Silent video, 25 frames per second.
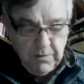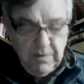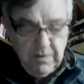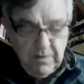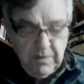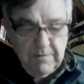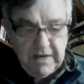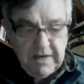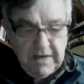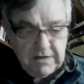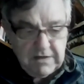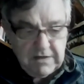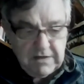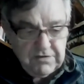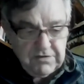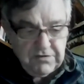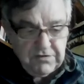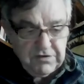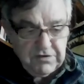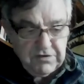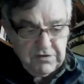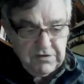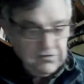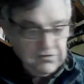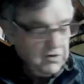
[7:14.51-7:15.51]
We make
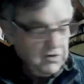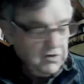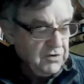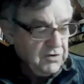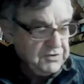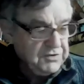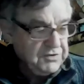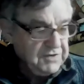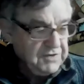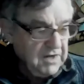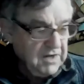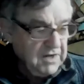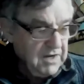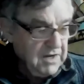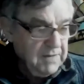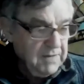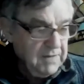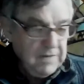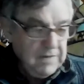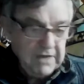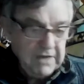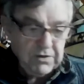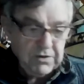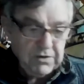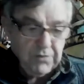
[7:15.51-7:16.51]
decisions all the
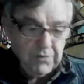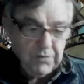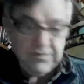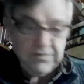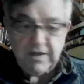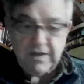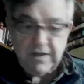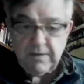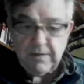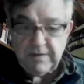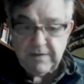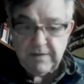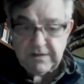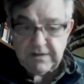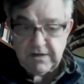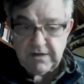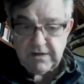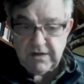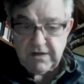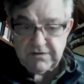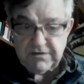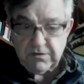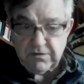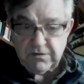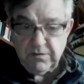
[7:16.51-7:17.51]
time and don't think about the
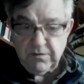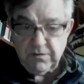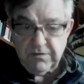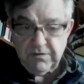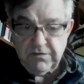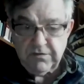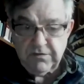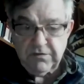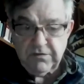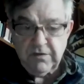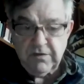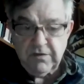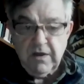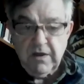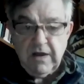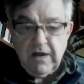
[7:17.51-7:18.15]
consequences.